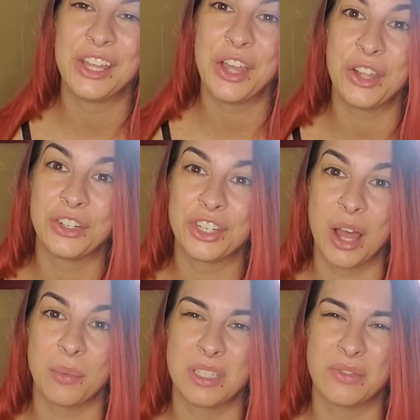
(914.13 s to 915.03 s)
Your
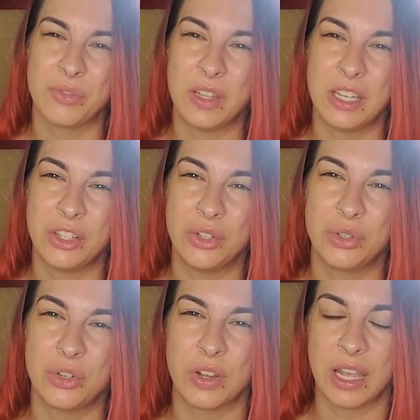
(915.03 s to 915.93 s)
job wasn't feeding you
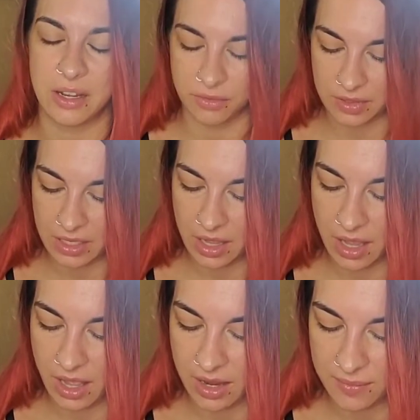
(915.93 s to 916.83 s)
creatively,
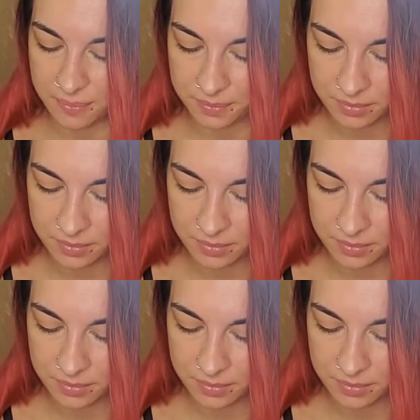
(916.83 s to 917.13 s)
and